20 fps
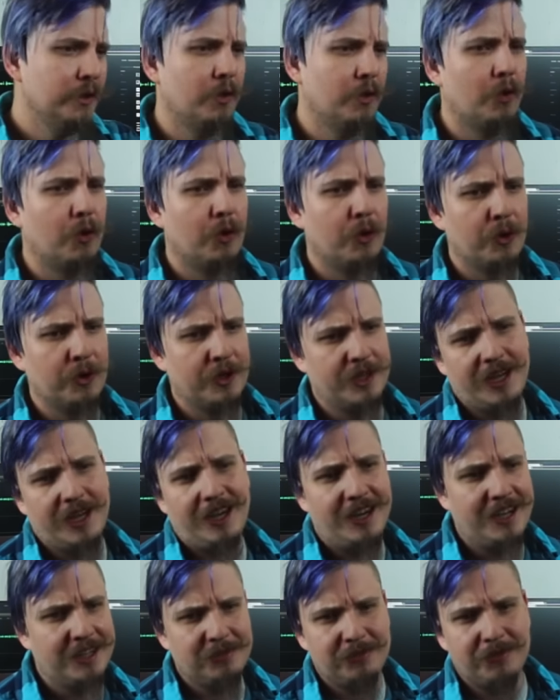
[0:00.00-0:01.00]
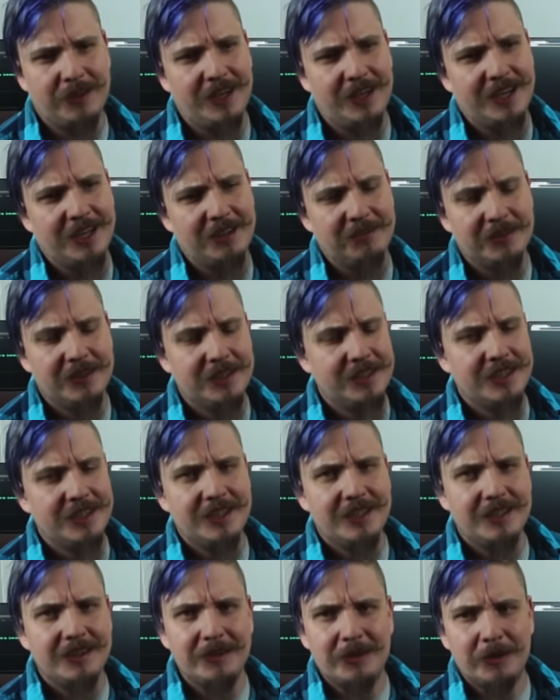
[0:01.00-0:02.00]
or an i5,
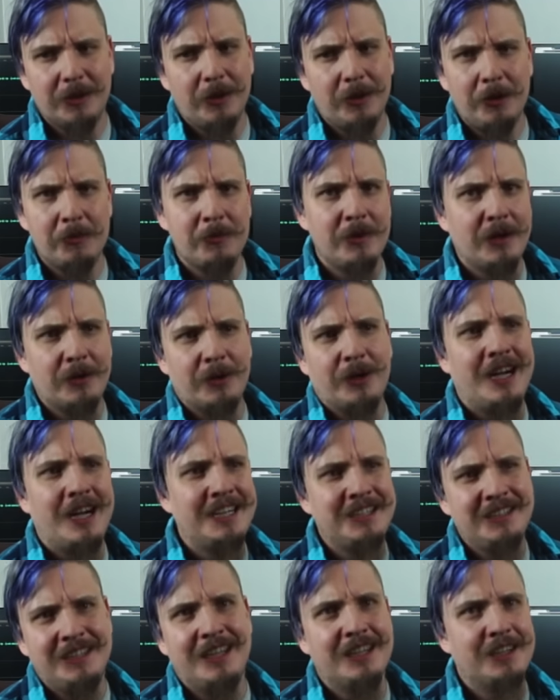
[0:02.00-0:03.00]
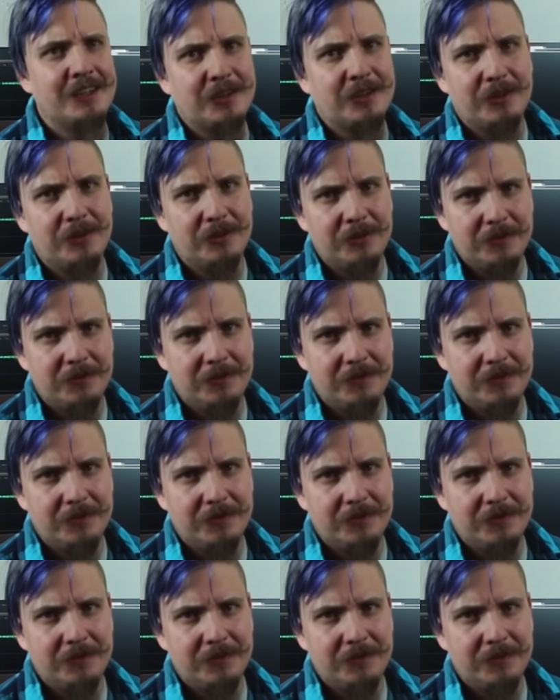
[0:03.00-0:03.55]
they're all about identical.